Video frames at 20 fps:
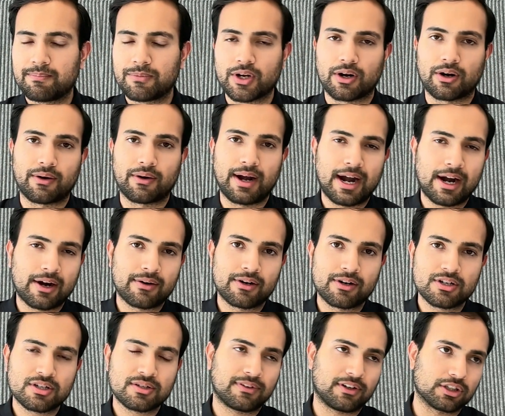there are
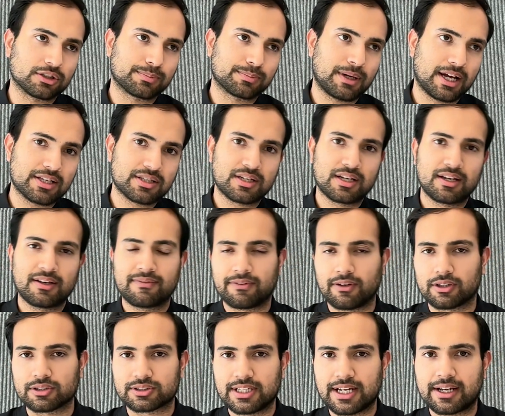errors, false positive,
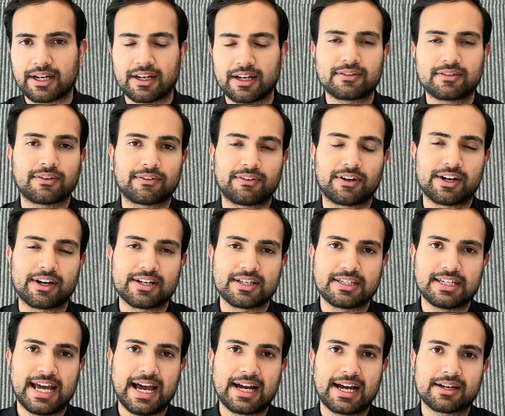false negatives from various
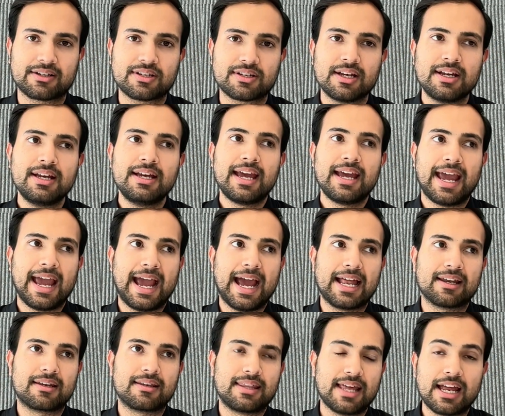tags.
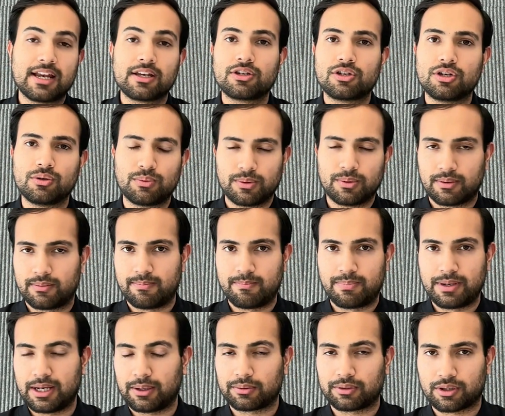And then you would
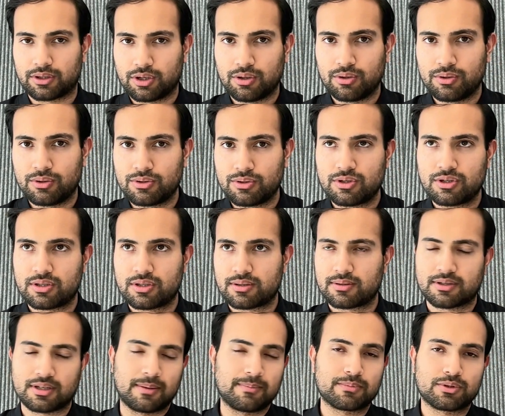be able to use
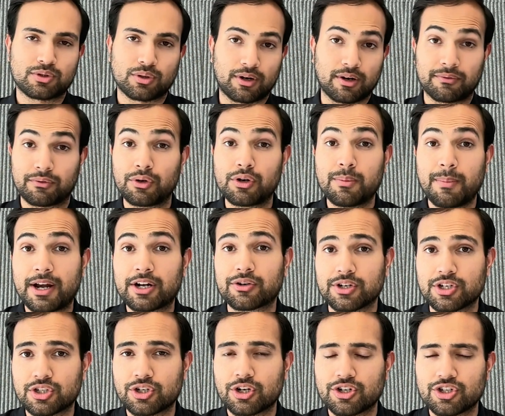some sort of rudimentary
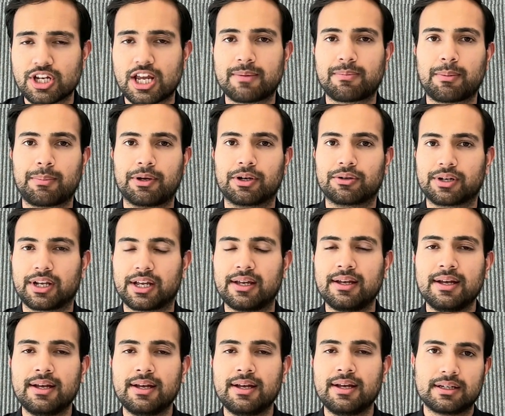search capability
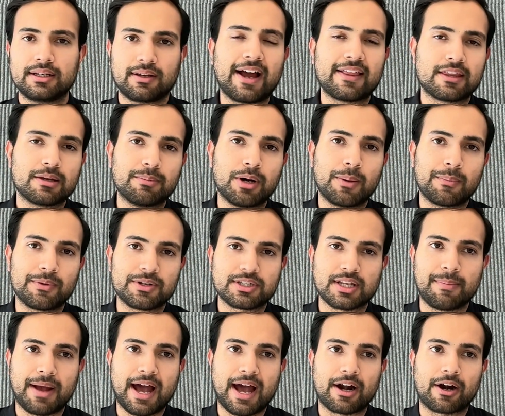to find the
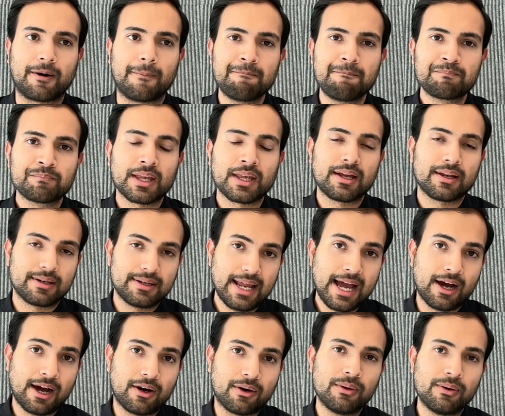moments that matter.
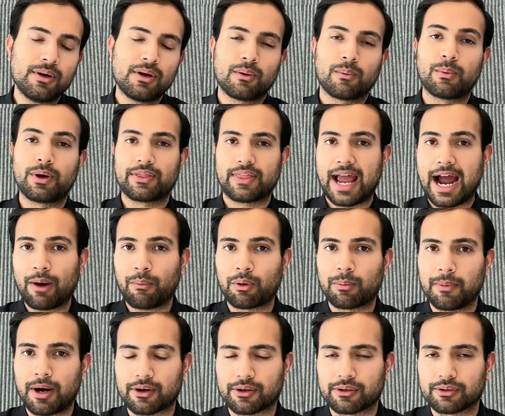Now, with our
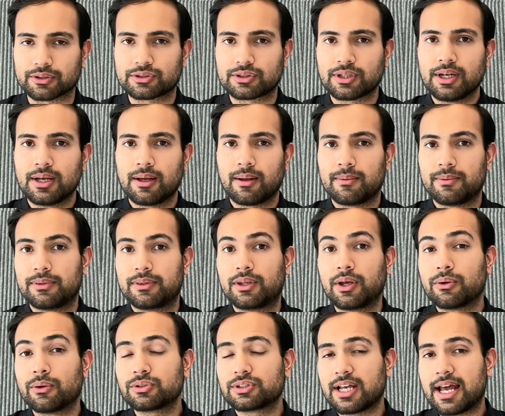models,
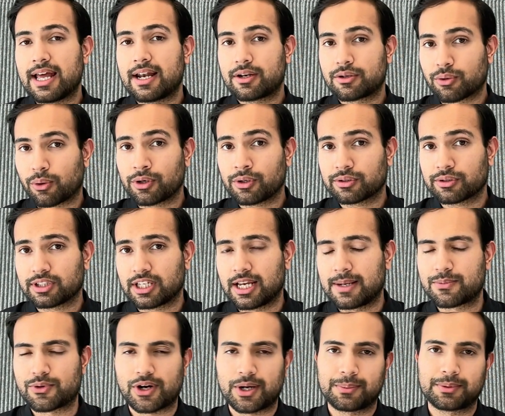those editorial
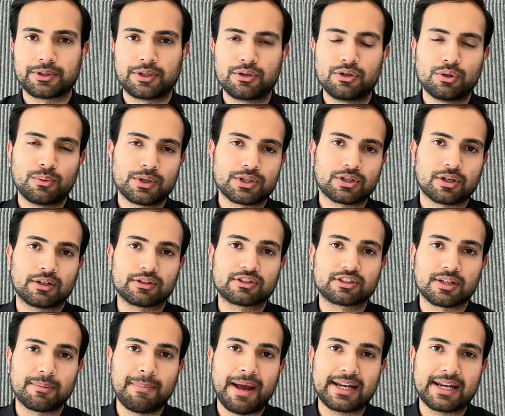teams are able to do what's called
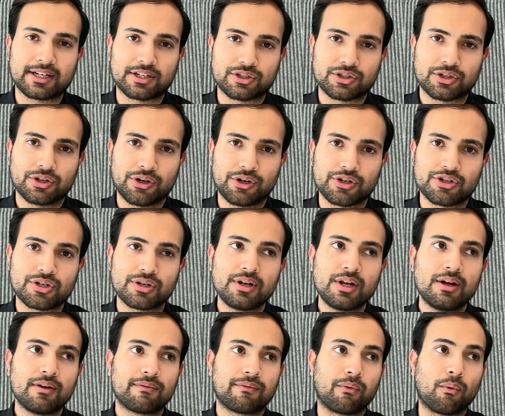semantic search
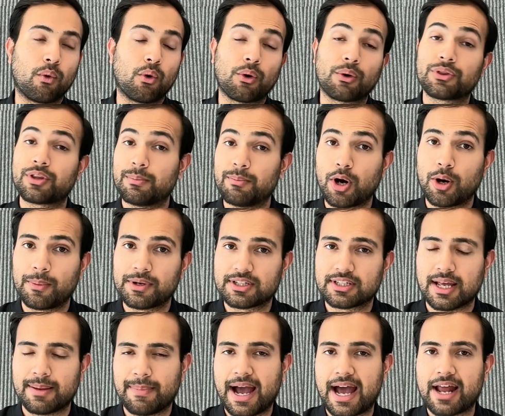for the moments
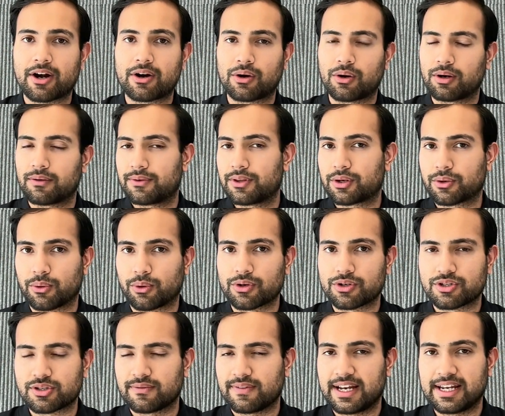that matter over the
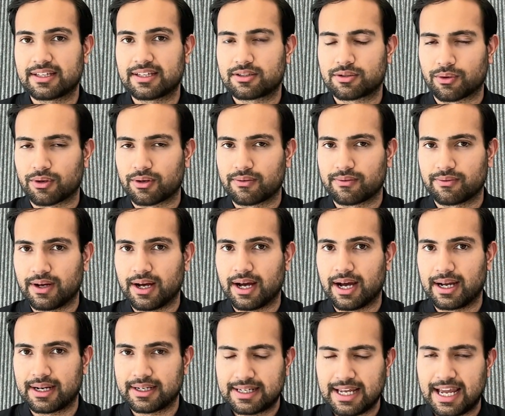course of any sort of
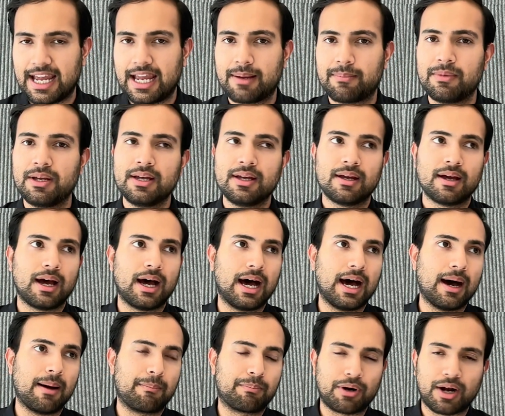uh, game,
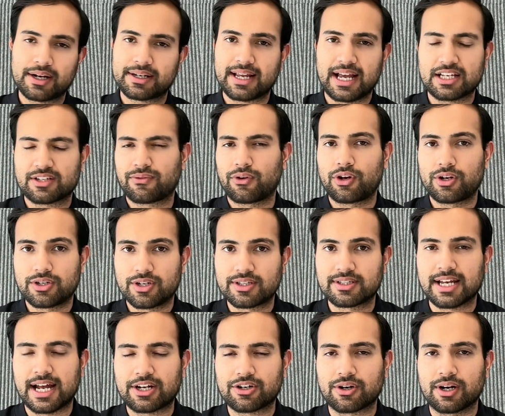uh, broadcast footage,
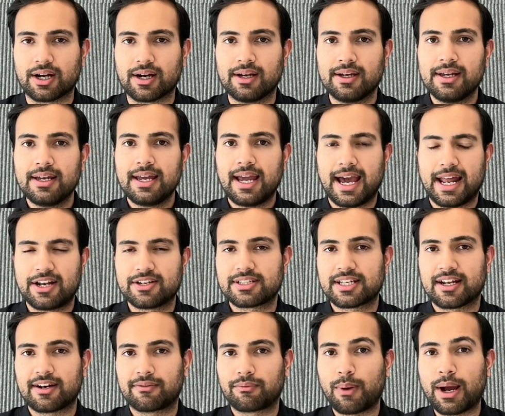etc. And
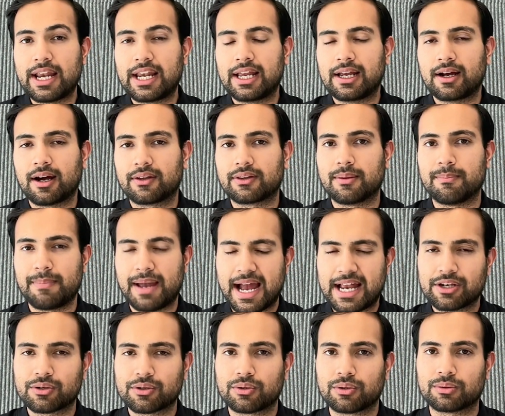instead of waiting on the
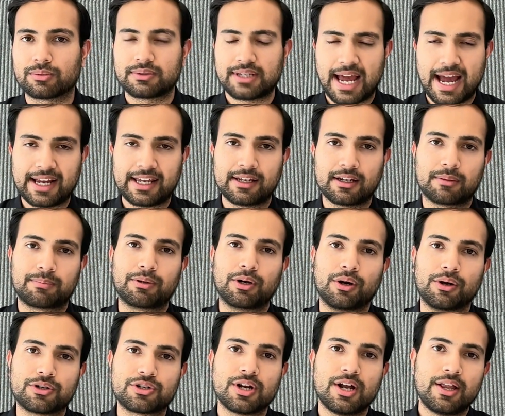manual tagging
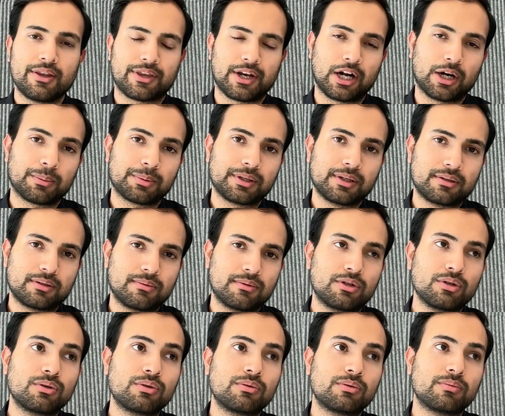approach, they're able to
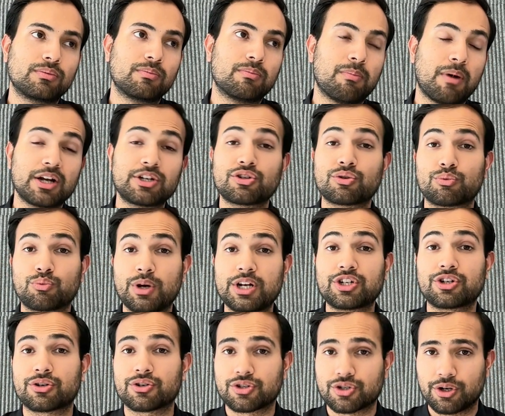do much
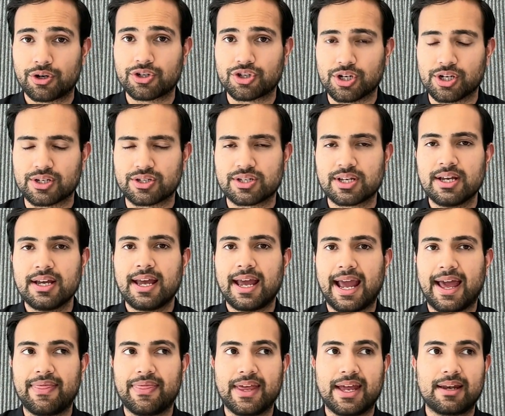richer searches
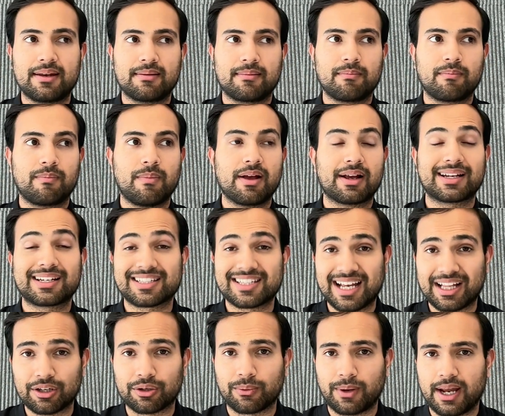and then
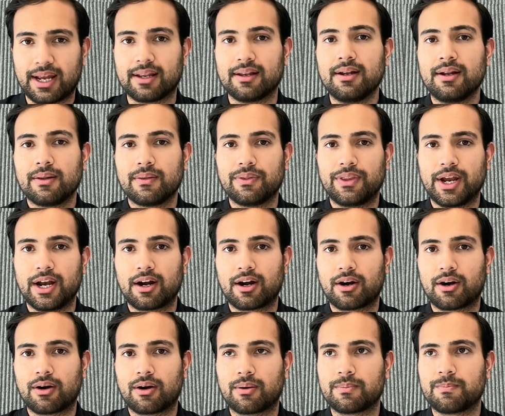accelerate
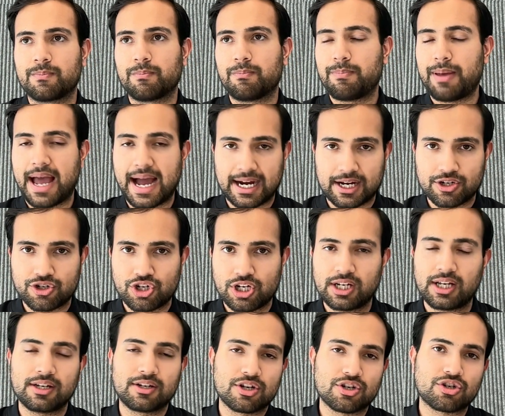their
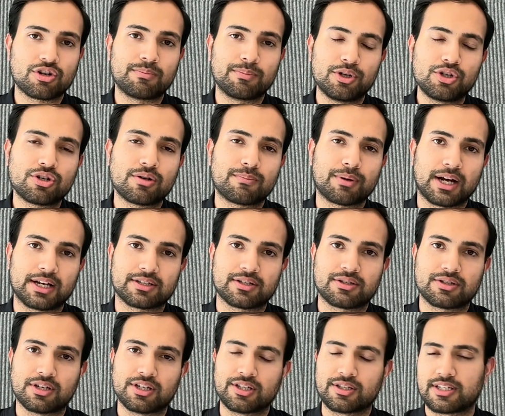packaging and distribution
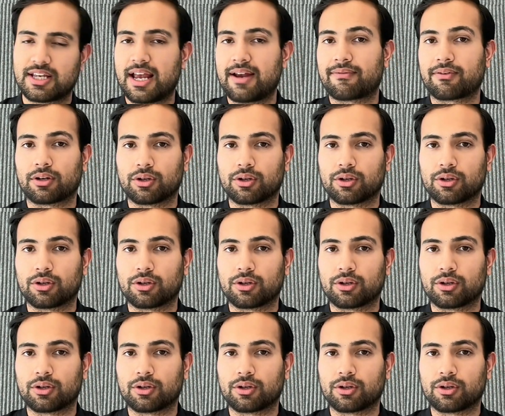processes, say for